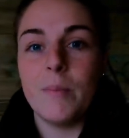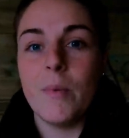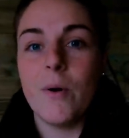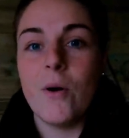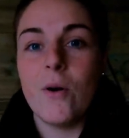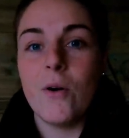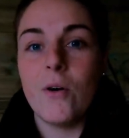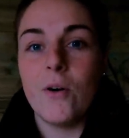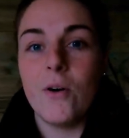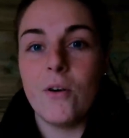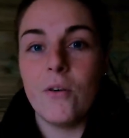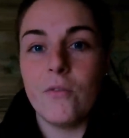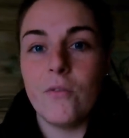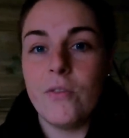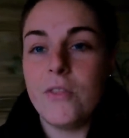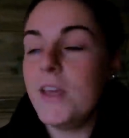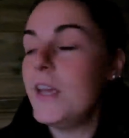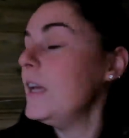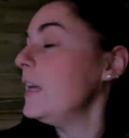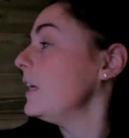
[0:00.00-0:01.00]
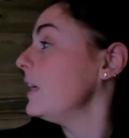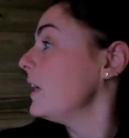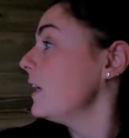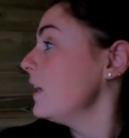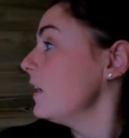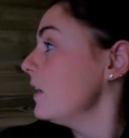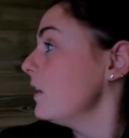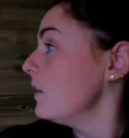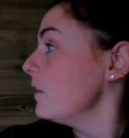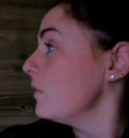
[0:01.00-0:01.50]
more of the
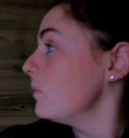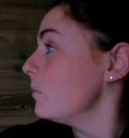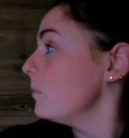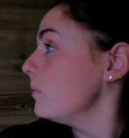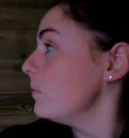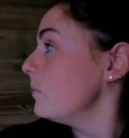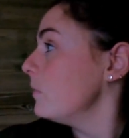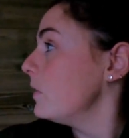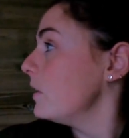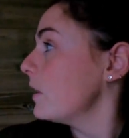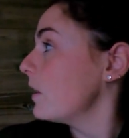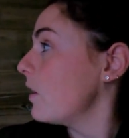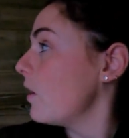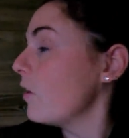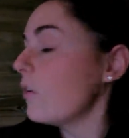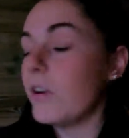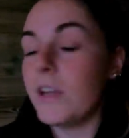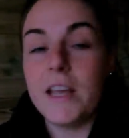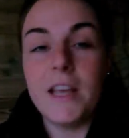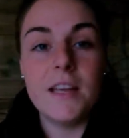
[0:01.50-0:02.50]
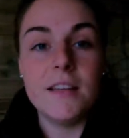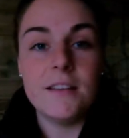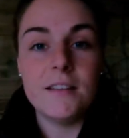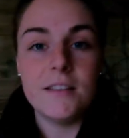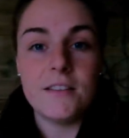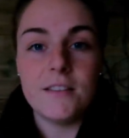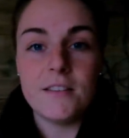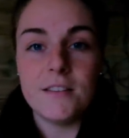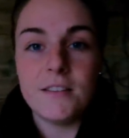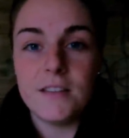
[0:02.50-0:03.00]

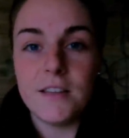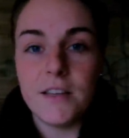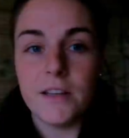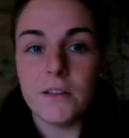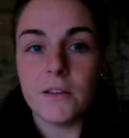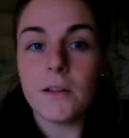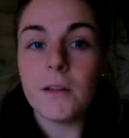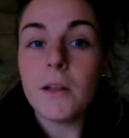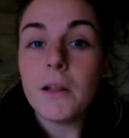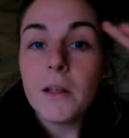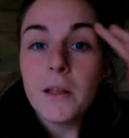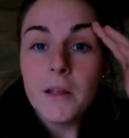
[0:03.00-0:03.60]
corrugated steel.